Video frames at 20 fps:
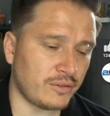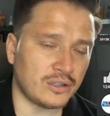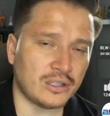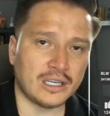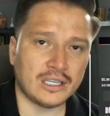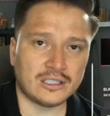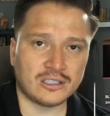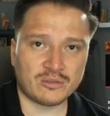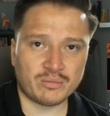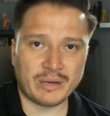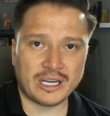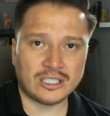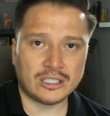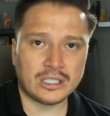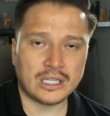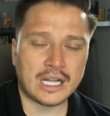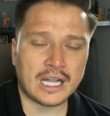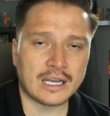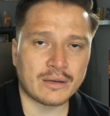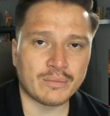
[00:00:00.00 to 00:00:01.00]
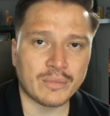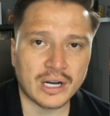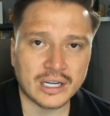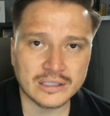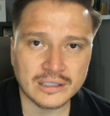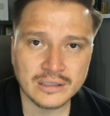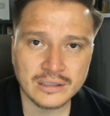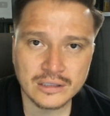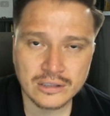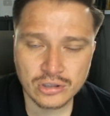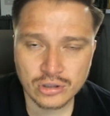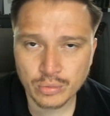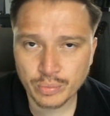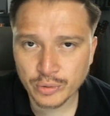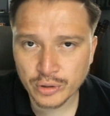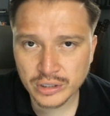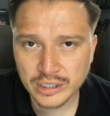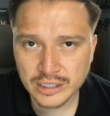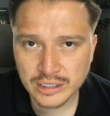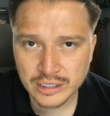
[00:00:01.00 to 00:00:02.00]
If you did, smash the like button,
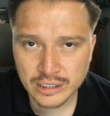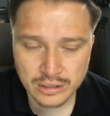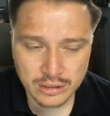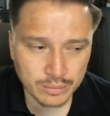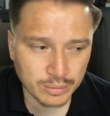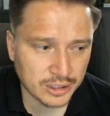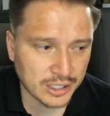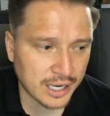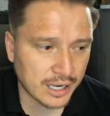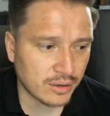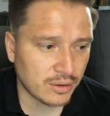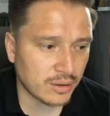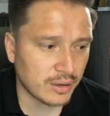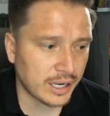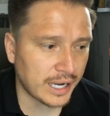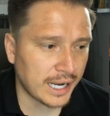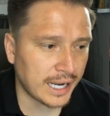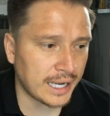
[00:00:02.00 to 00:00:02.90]
support this YouTube channel.